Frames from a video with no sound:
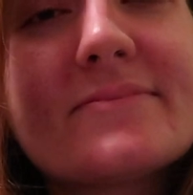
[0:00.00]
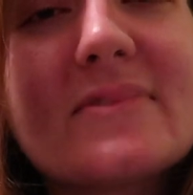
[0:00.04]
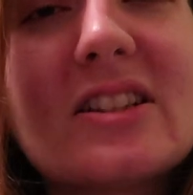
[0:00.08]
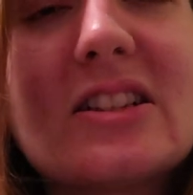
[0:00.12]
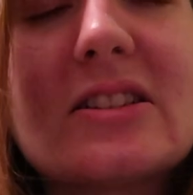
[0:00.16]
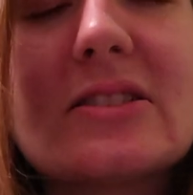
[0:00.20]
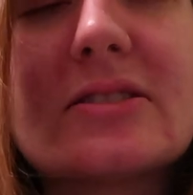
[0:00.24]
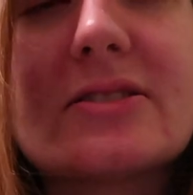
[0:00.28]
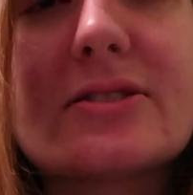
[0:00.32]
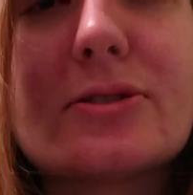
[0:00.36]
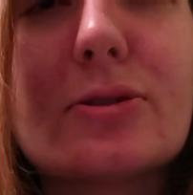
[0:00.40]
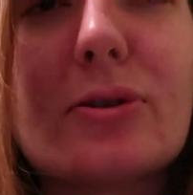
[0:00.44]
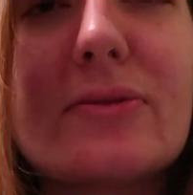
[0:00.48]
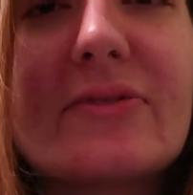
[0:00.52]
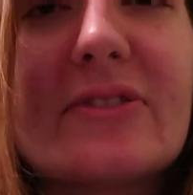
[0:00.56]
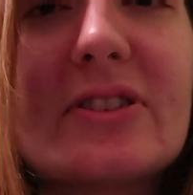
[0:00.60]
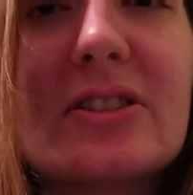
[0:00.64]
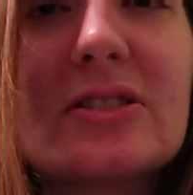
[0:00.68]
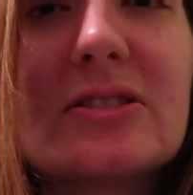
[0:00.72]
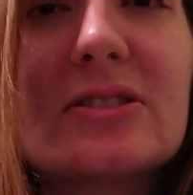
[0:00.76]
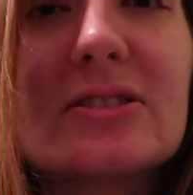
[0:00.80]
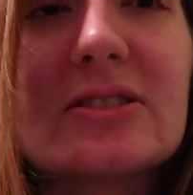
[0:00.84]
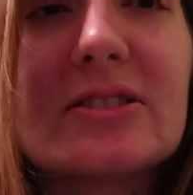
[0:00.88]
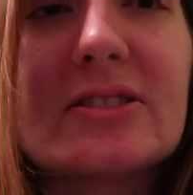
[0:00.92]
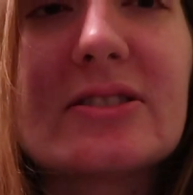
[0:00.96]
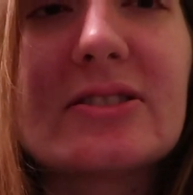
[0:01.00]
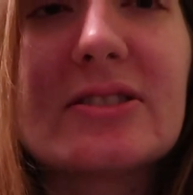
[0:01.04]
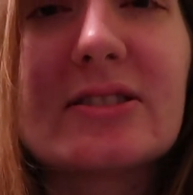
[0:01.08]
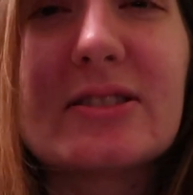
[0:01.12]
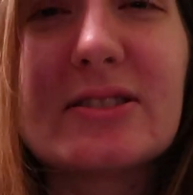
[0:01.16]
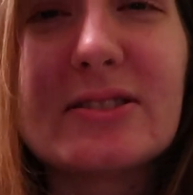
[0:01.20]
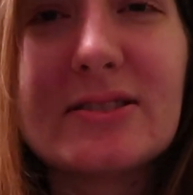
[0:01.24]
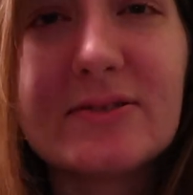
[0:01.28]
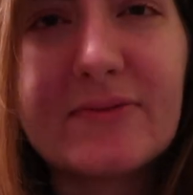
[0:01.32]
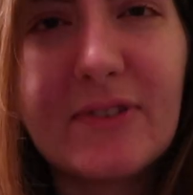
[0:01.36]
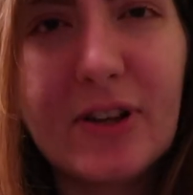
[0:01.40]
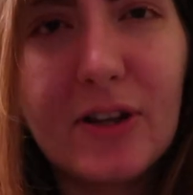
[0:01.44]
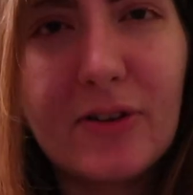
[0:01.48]
because nothing. This
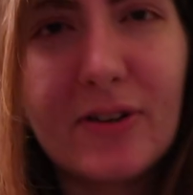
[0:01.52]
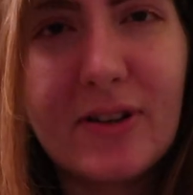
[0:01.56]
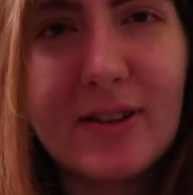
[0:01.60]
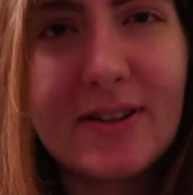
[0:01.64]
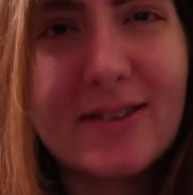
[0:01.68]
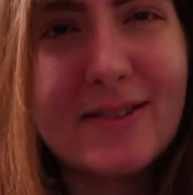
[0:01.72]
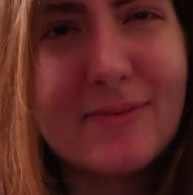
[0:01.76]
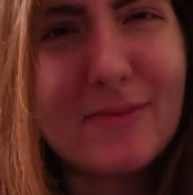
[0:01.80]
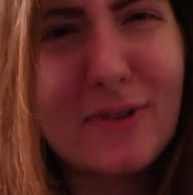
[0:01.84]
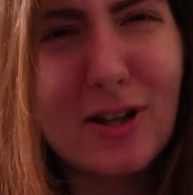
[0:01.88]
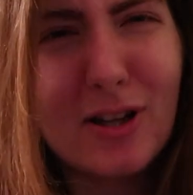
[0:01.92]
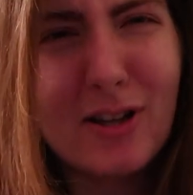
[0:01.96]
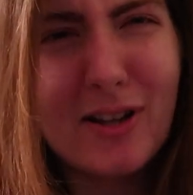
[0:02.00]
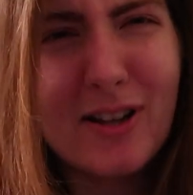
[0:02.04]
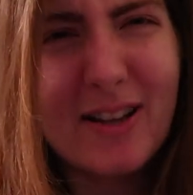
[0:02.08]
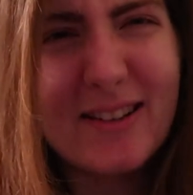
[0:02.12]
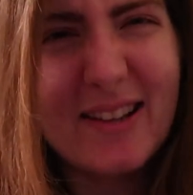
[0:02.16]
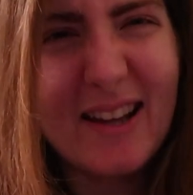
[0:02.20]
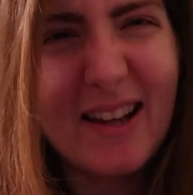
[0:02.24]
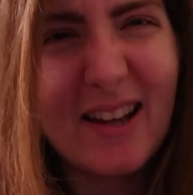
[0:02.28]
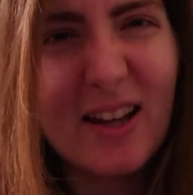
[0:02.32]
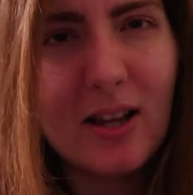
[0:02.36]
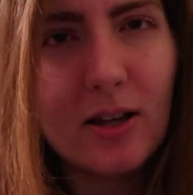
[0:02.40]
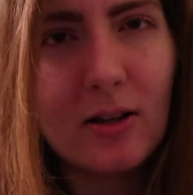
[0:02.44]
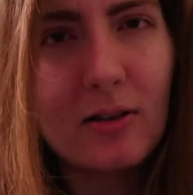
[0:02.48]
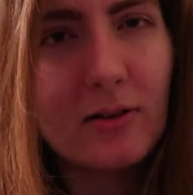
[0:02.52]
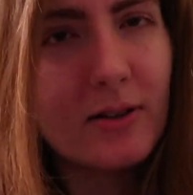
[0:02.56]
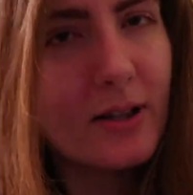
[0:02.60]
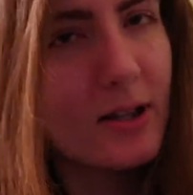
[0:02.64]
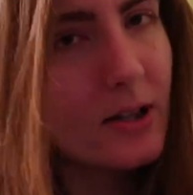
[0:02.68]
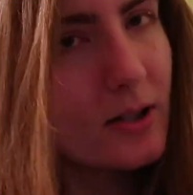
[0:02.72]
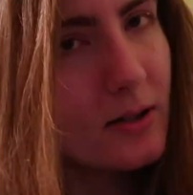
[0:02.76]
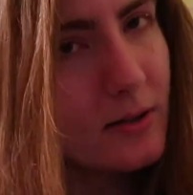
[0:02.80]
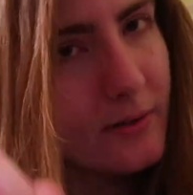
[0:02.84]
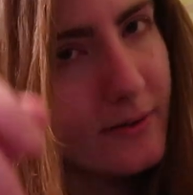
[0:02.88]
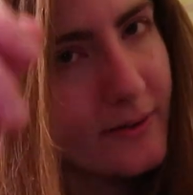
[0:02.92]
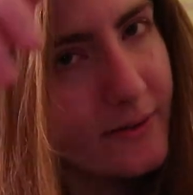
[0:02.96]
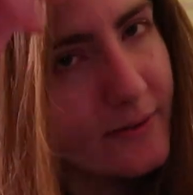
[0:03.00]
is a very small town
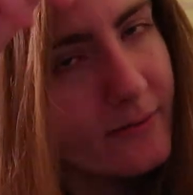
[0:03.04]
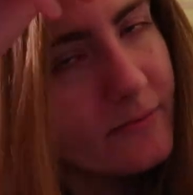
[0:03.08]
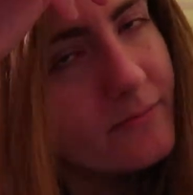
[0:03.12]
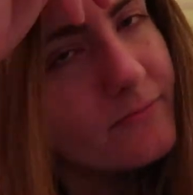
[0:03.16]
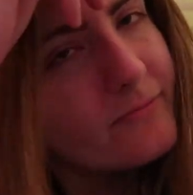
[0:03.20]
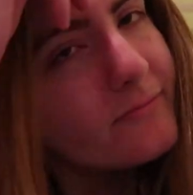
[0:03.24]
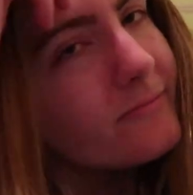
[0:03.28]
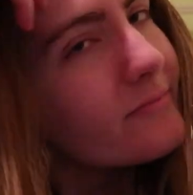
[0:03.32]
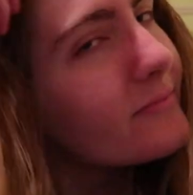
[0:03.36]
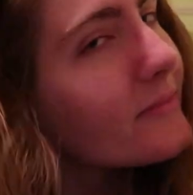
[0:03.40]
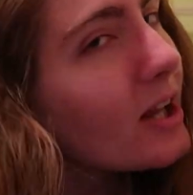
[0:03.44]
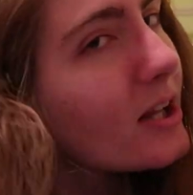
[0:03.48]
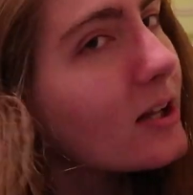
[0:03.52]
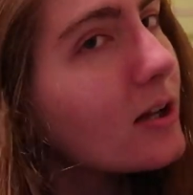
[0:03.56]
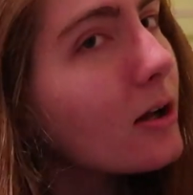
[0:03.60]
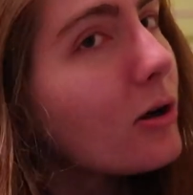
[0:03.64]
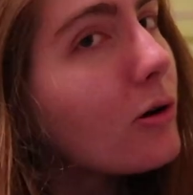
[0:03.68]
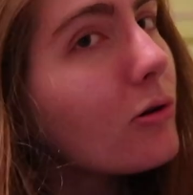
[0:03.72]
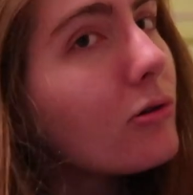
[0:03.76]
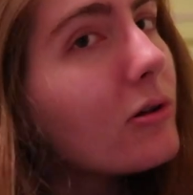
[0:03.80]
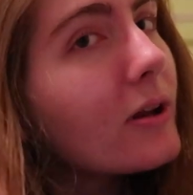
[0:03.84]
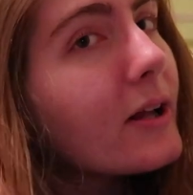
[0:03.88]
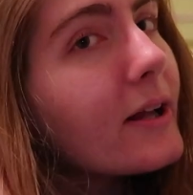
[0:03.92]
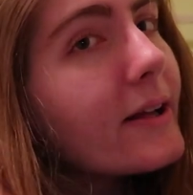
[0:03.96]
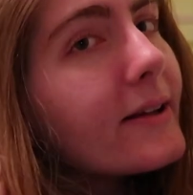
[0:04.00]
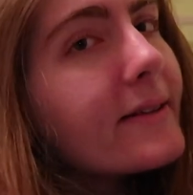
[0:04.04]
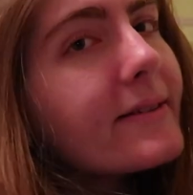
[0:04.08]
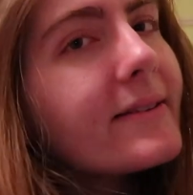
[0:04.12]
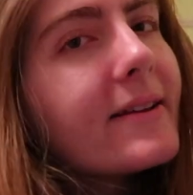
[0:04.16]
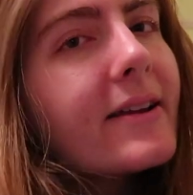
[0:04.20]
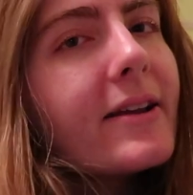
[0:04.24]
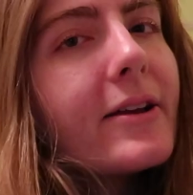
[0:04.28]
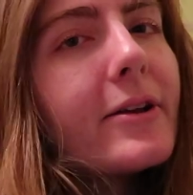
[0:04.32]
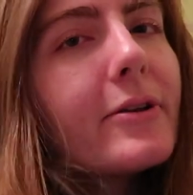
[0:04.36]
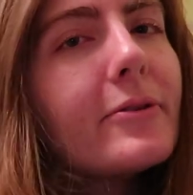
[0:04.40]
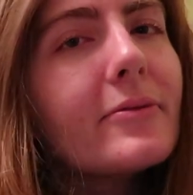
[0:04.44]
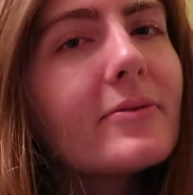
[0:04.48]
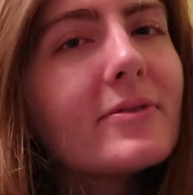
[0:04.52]
and a whole lot
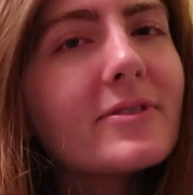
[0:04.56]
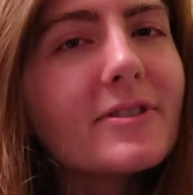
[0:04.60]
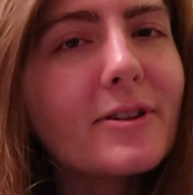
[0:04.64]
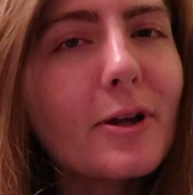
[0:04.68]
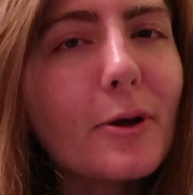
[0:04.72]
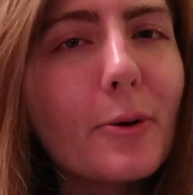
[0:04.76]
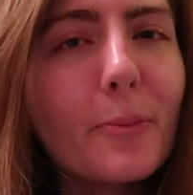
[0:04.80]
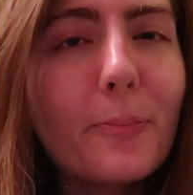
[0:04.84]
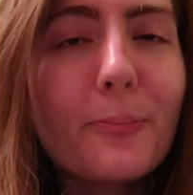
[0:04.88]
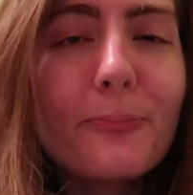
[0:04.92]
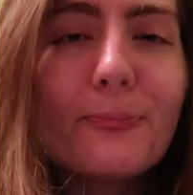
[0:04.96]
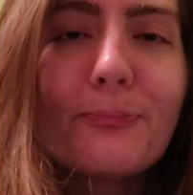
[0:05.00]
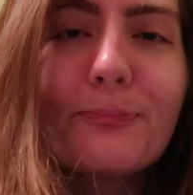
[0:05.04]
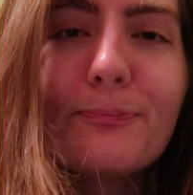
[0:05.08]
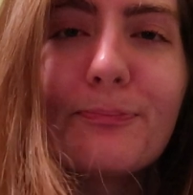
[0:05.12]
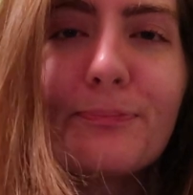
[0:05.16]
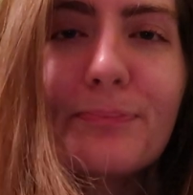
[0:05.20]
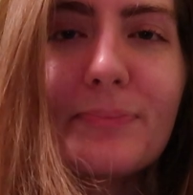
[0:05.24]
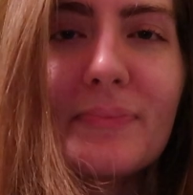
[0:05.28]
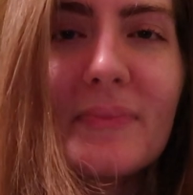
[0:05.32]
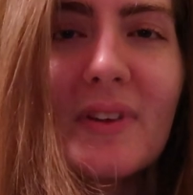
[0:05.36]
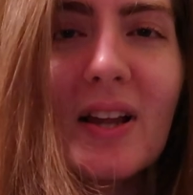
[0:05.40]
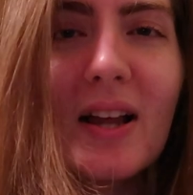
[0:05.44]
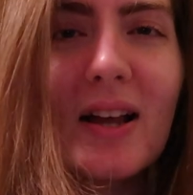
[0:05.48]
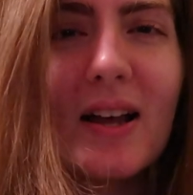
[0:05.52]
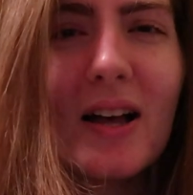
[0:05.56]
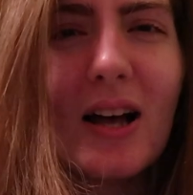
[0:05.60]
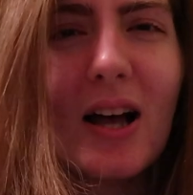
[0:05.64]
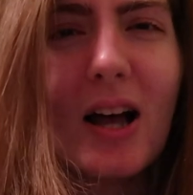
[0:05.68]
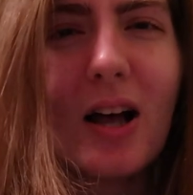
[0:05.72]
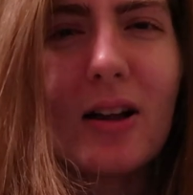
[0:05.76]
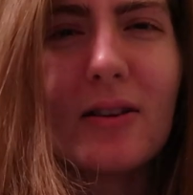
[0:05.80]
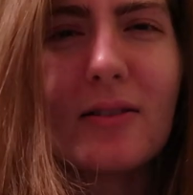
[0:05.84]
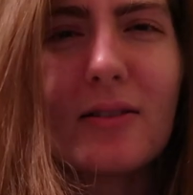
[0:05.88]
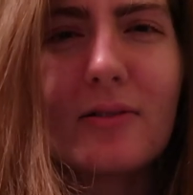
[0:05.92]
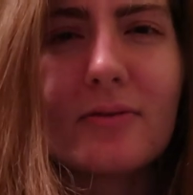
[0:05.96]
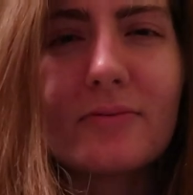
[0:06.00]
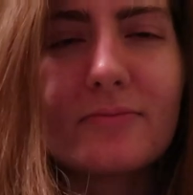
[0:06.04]
here. So,
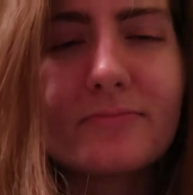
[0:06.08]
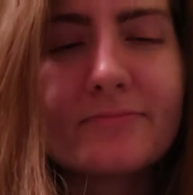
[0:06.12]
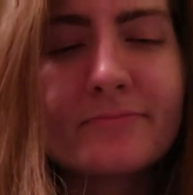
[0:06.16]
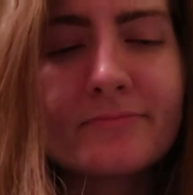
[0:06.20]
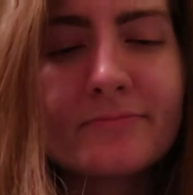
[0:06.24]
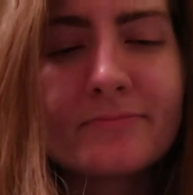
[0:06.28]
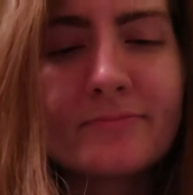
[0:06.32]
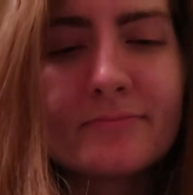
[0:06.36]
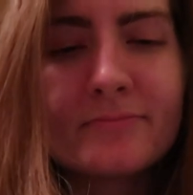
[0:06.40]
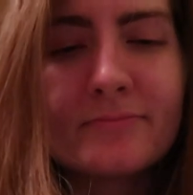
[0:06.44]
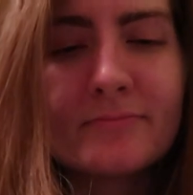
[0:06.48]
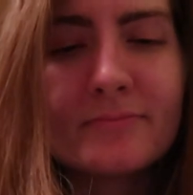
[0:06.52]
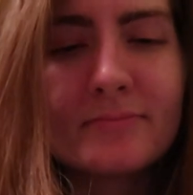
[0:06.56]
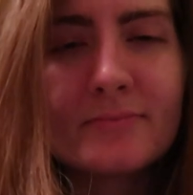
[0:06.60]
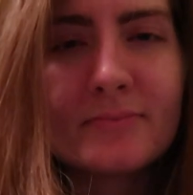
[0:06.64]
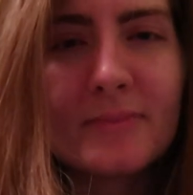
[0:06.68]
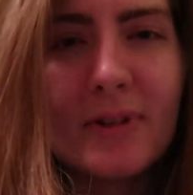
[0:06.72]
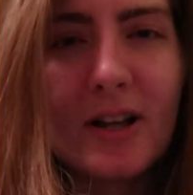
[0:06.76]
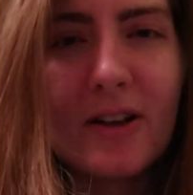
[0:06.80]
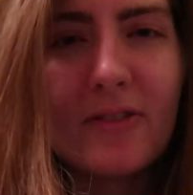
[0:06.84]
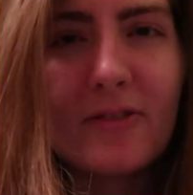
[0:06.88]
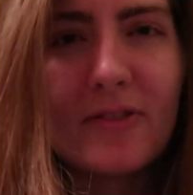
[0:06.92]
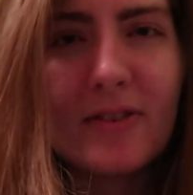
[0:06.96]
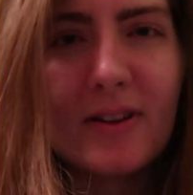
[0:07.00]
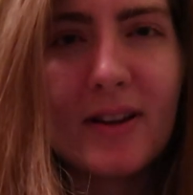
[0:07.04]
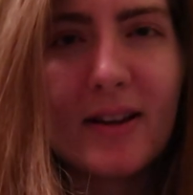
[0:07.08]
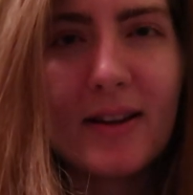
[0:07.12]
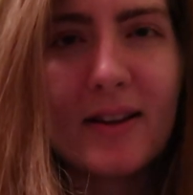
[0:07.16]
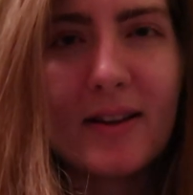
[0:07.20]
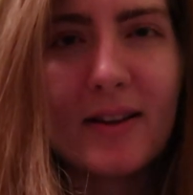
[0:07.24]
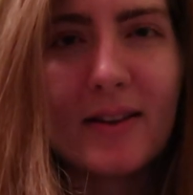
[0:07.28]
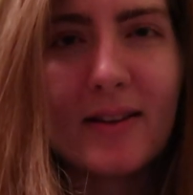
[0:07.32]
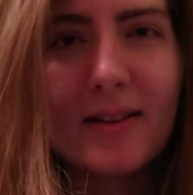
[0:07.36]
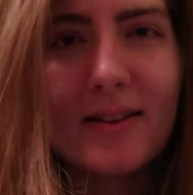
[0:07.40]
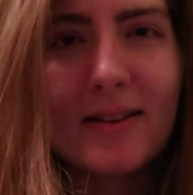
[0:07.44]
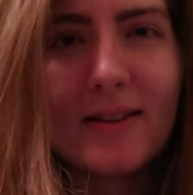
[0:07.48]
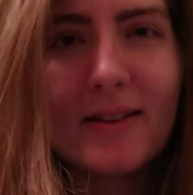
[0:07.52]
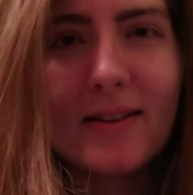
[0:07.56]
um, I feel
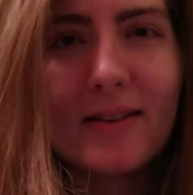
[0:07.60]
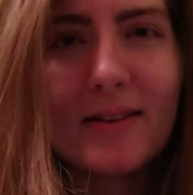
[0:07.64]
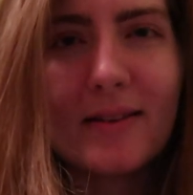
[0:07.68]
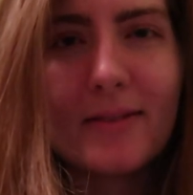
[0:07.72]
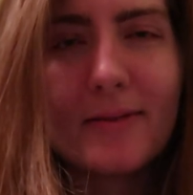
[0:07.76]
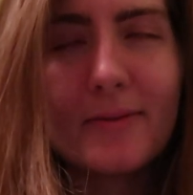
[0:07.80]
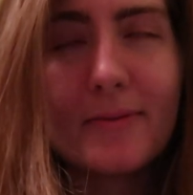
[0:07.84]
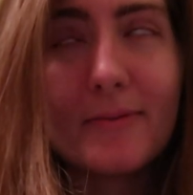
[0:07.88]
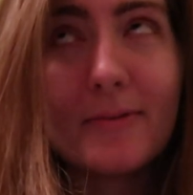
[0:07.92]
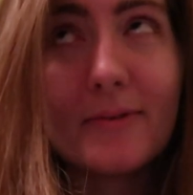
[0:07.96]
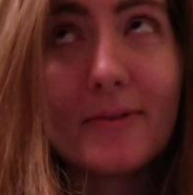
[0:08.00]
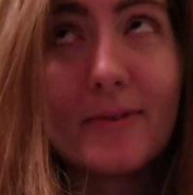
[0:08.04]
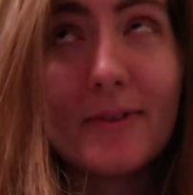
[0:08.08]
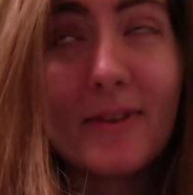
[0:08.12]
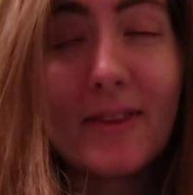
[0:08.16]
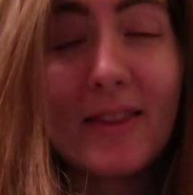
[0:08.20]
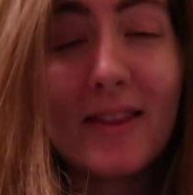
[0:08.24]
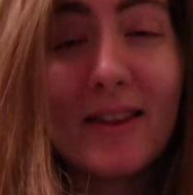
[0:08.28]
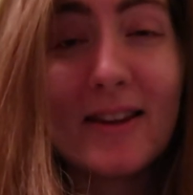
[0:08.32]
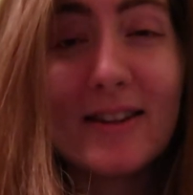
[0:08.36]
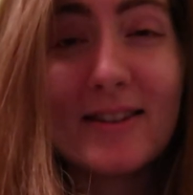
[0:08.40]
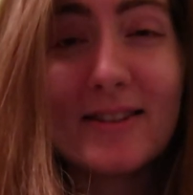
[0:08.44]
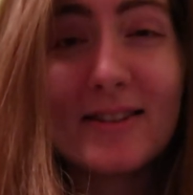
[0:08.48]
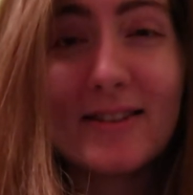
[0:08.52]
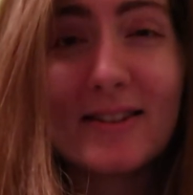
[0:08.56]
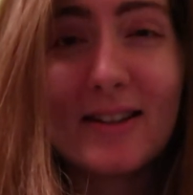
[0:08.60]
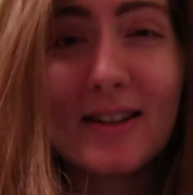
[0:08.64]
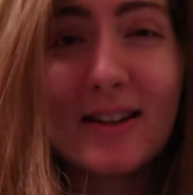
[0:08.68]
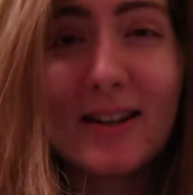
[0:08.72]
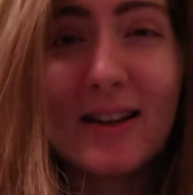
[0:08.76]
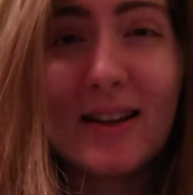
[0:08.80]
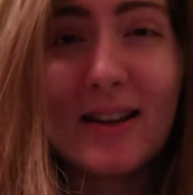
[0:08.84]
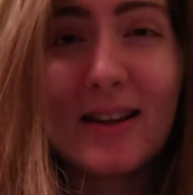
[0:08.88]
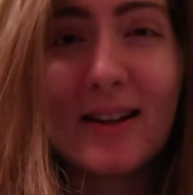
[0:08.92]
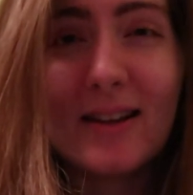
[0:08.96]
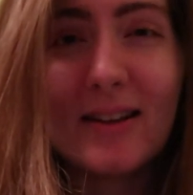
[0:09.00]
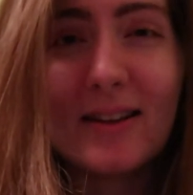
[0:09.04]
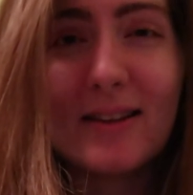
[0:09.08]
like this
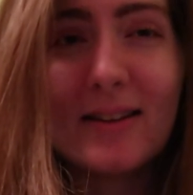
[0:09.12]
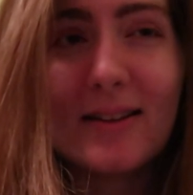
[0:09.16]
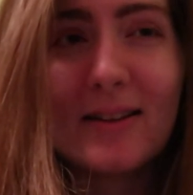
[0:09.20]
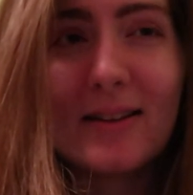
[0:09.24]
city,